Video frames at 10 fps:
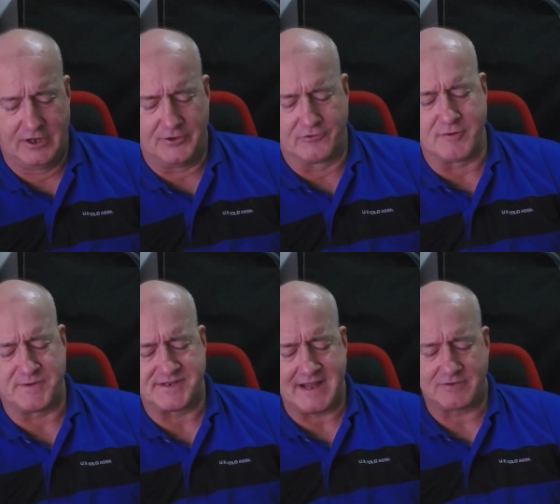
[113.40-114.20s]
The
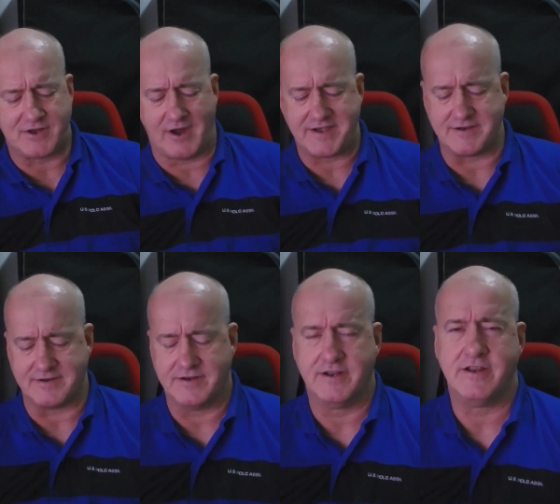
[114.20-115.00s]
grip is now
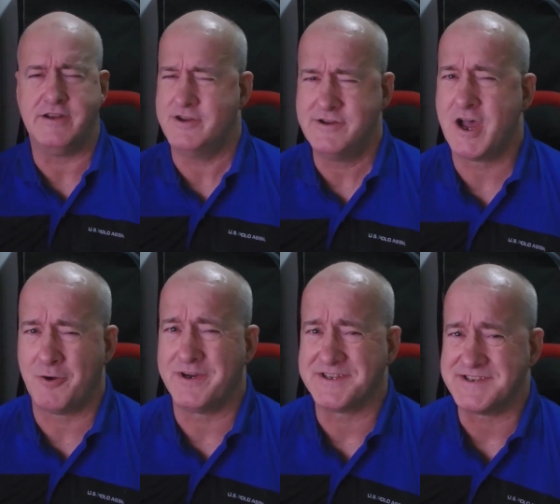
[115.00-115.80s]
tightened. You
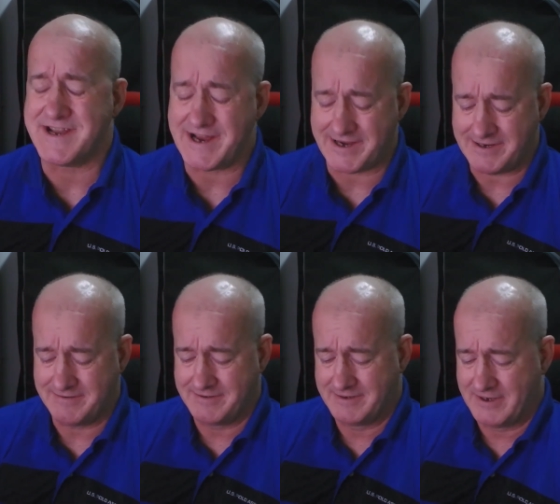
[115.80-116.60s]
know it is near.
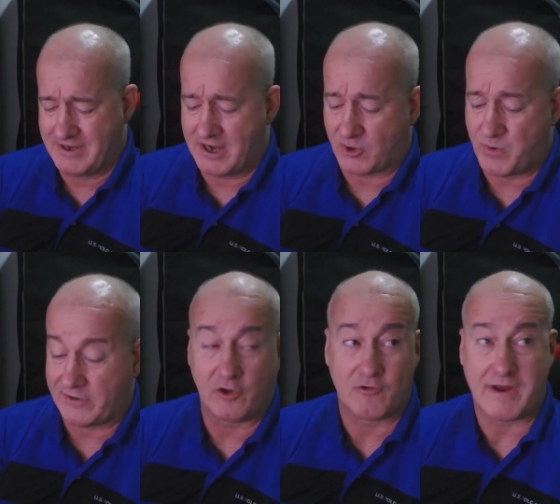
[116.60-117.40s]
A
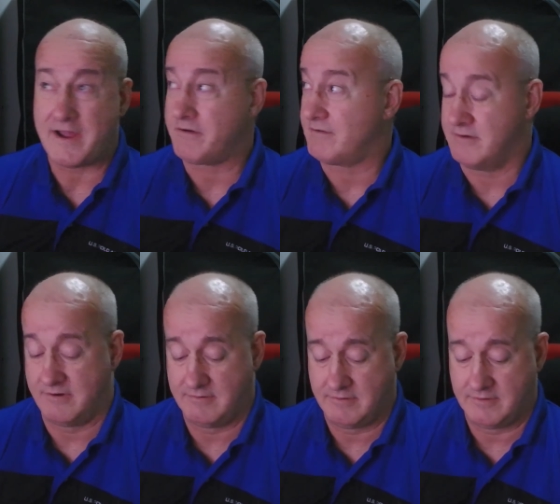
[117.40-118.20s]
quick look around
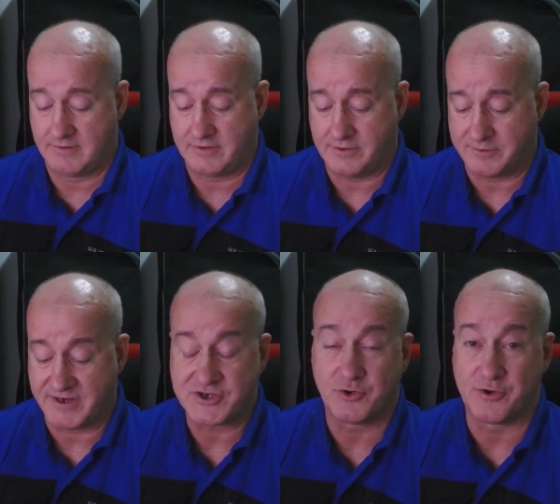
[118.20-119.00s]
to
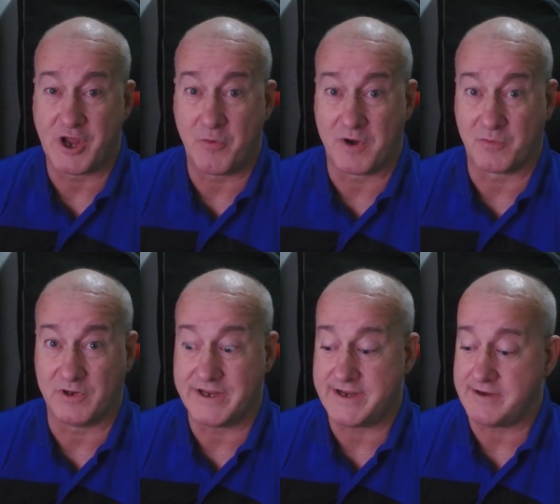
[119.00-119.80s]
make sure no one
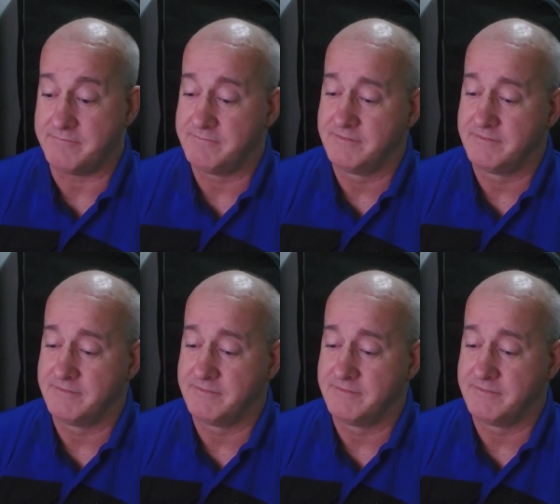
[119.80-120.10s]
will hear.